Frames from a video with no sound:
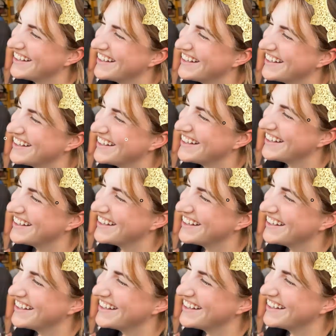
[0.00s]
Sponge
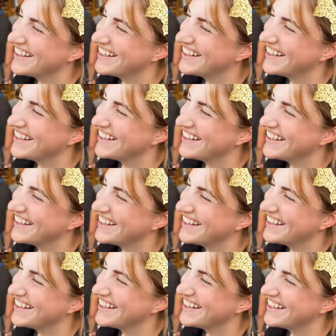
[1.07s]
tool,
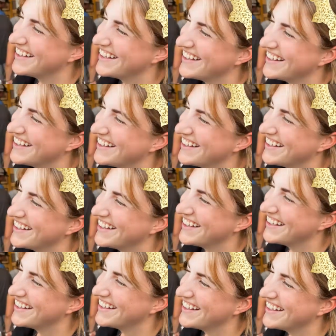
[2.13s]
I like to say it
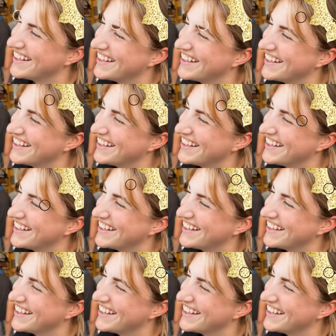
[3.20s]
absorbs color.